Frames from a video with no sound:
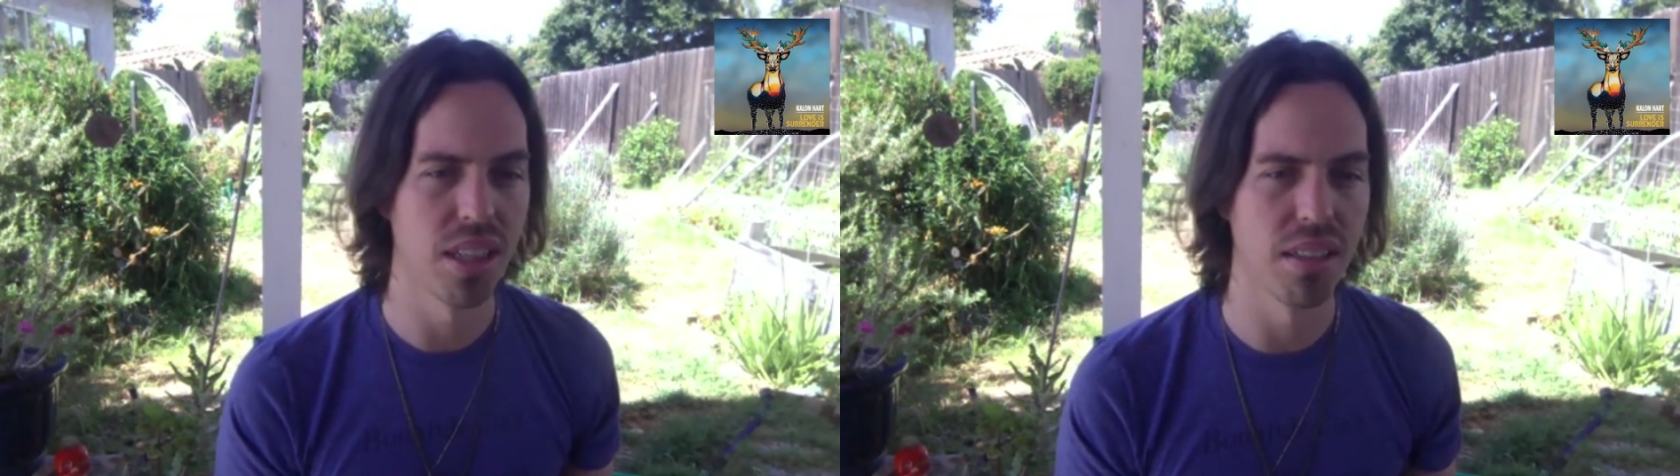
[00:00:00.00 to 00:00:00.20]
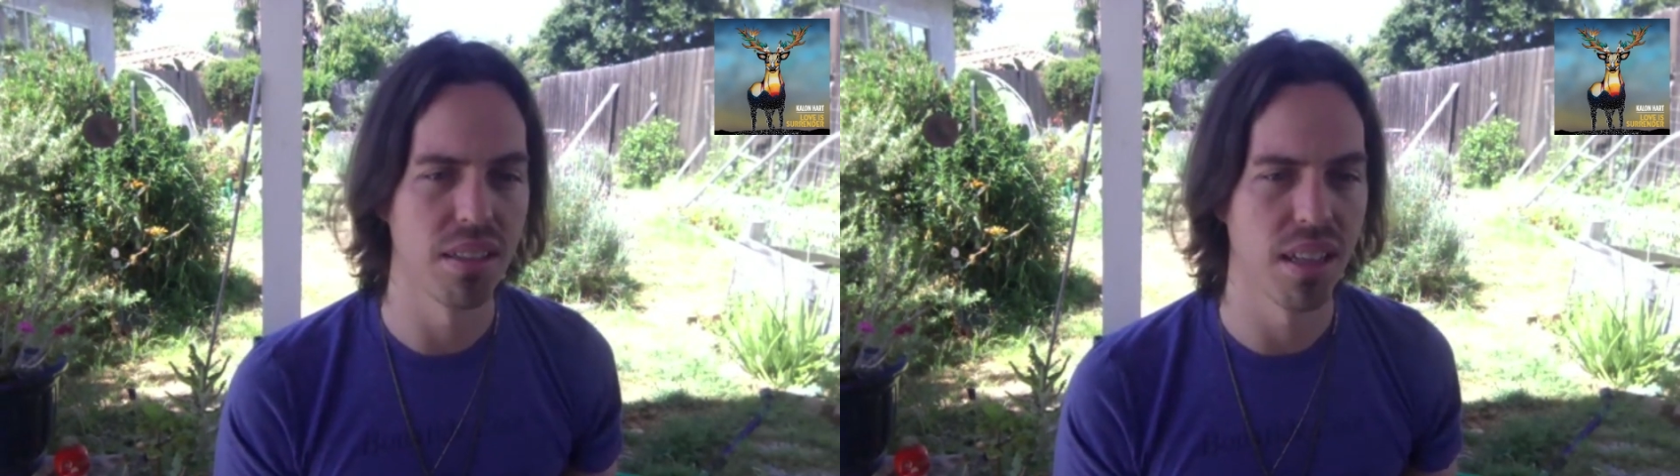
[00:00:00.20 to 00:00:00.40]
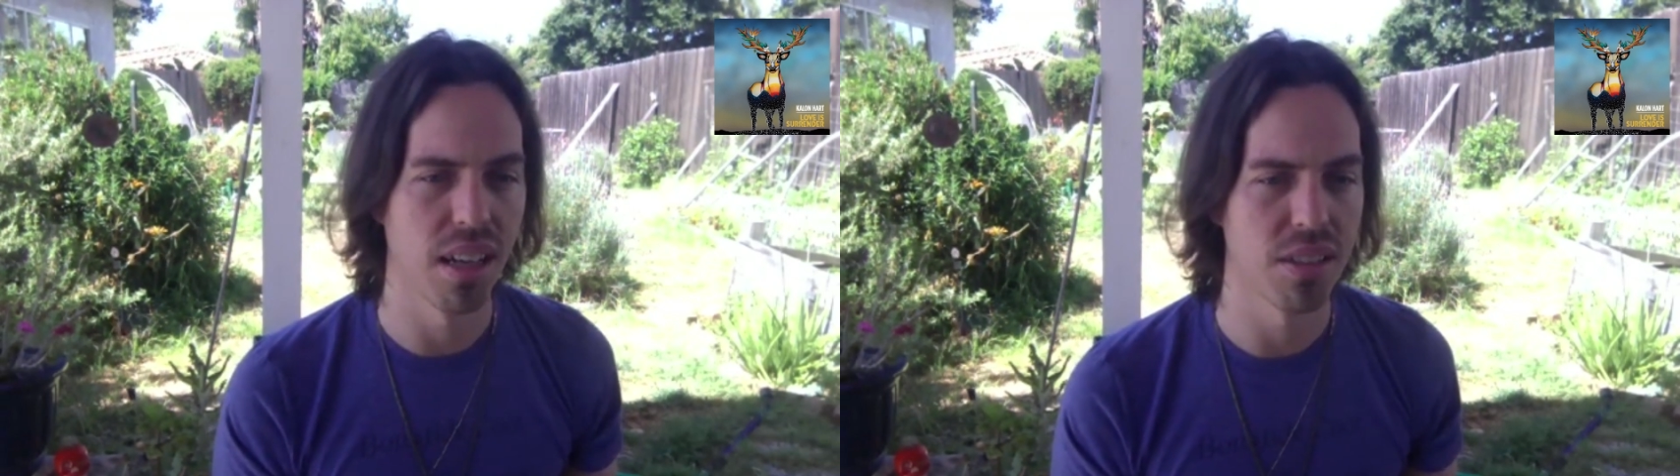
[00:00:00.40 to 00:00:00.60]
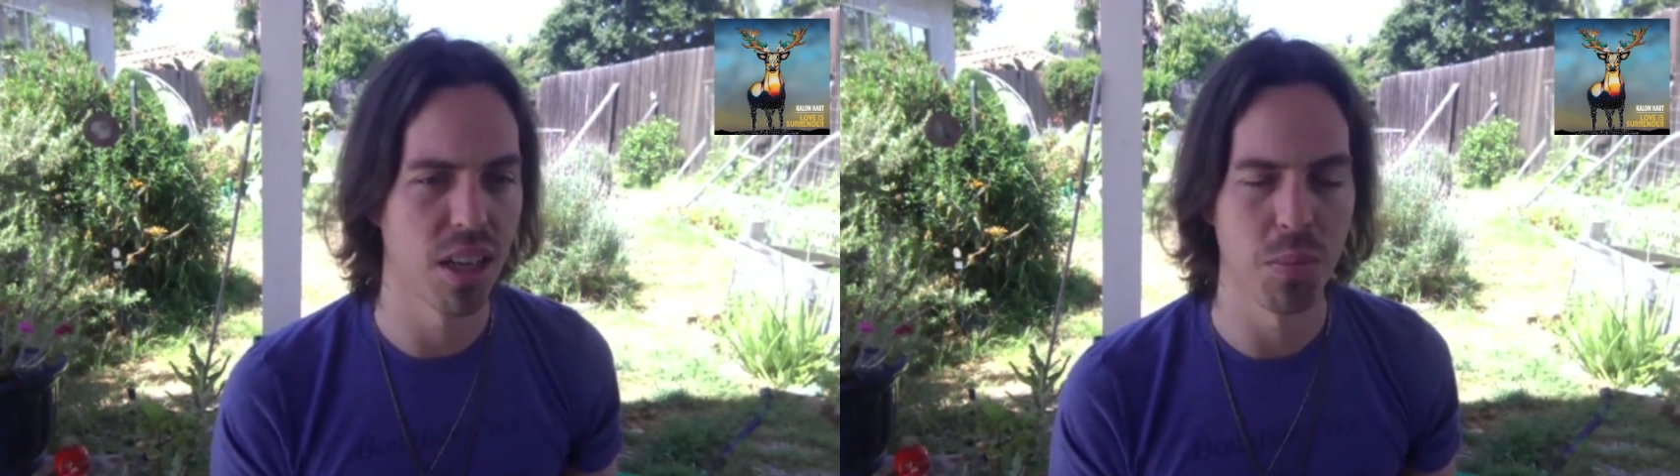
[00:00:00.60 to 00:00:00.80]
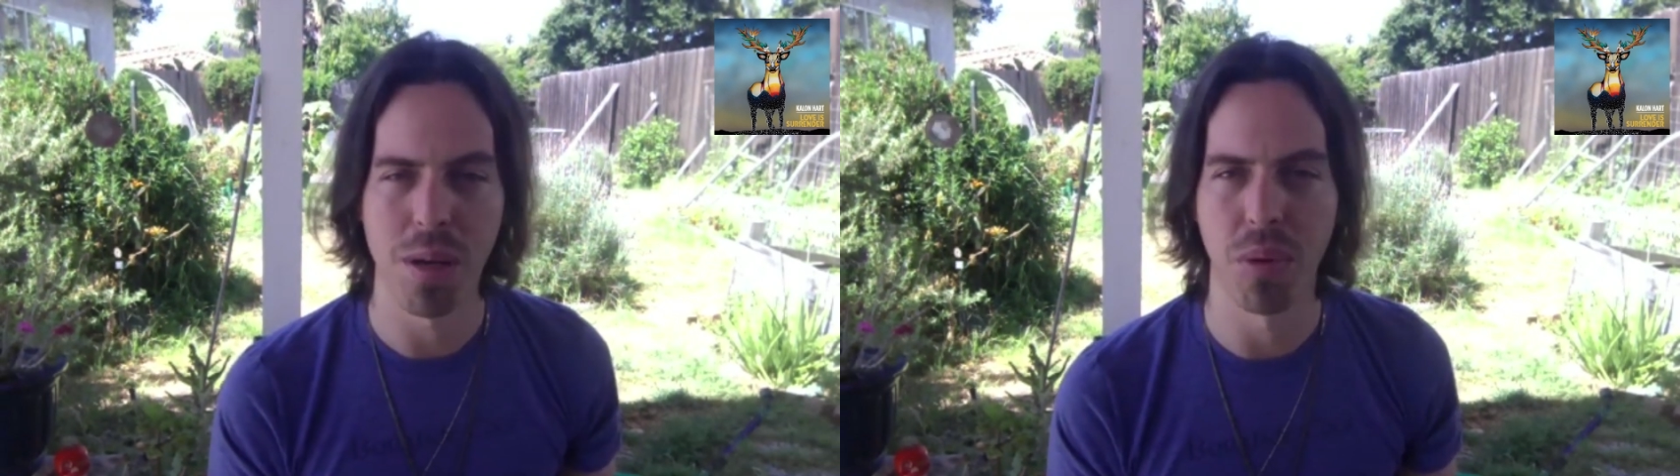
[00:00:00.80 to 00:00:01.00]
And
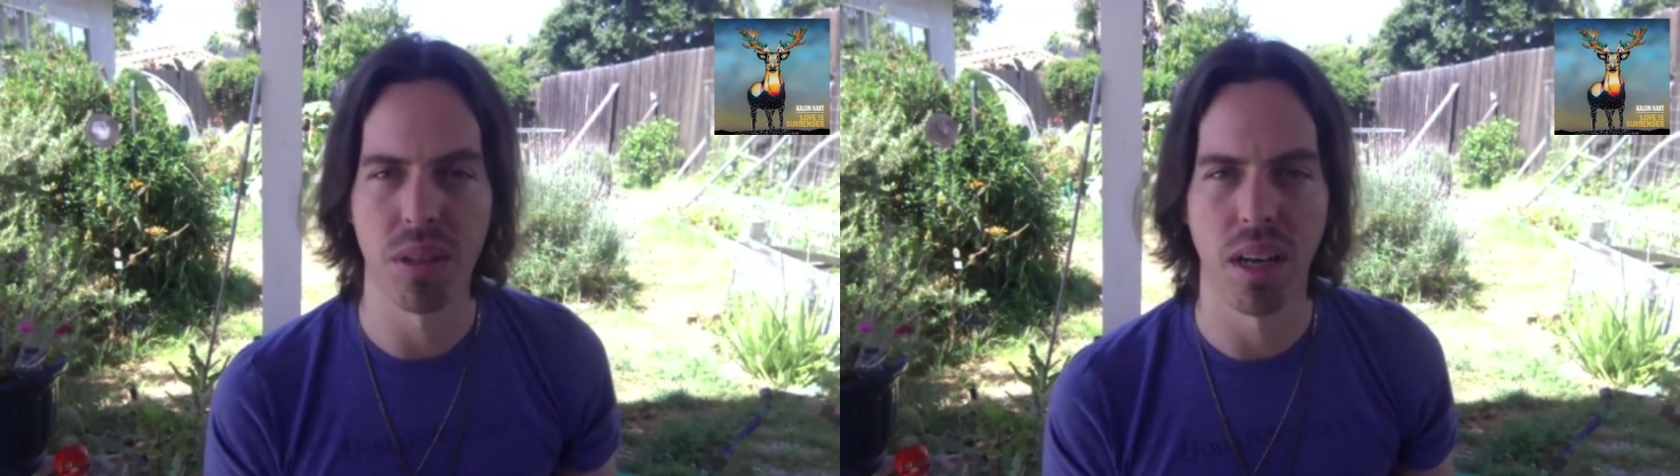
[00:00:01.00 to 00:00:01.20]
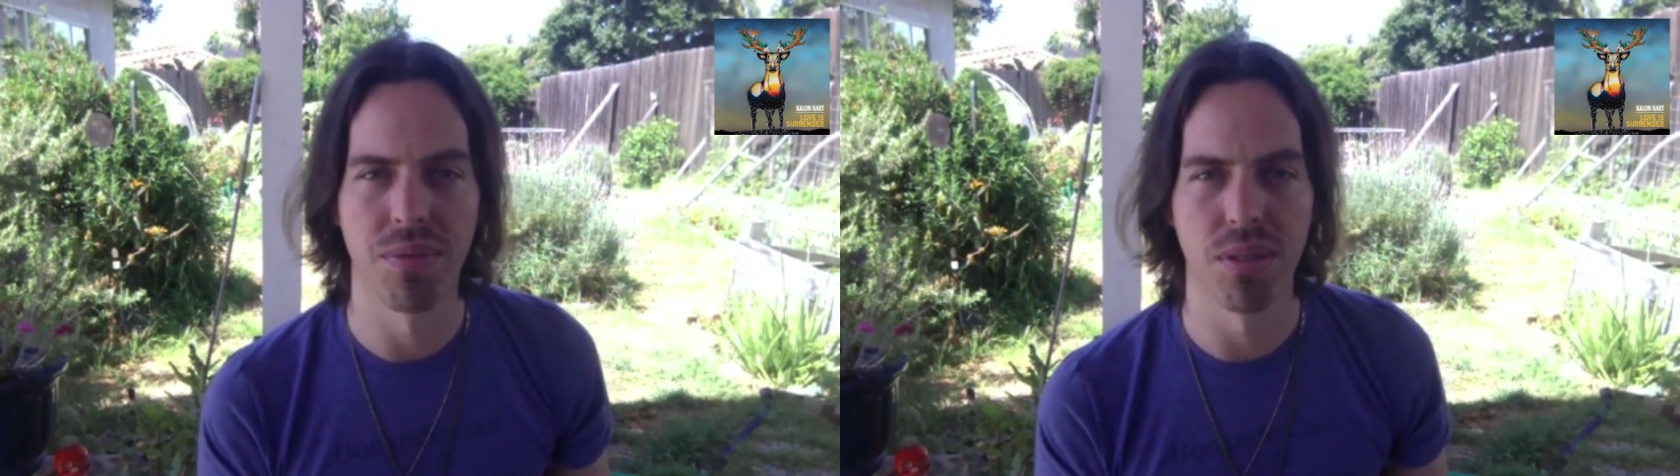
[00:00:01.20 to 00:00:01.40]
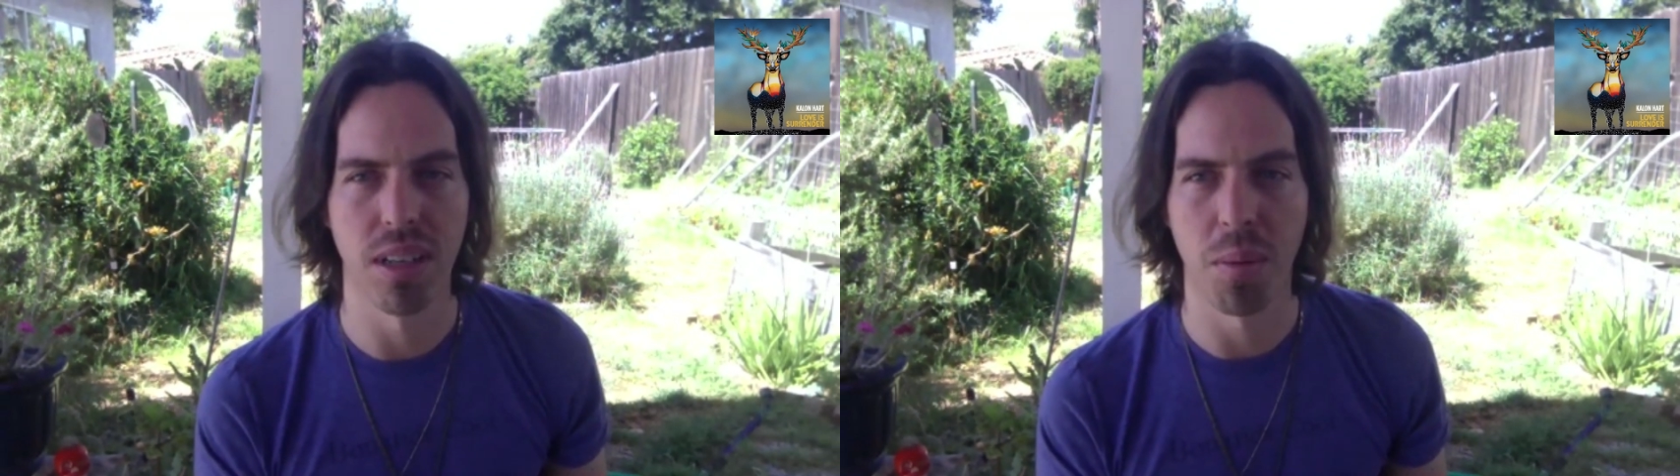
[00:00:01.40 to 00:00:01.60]
other people come for a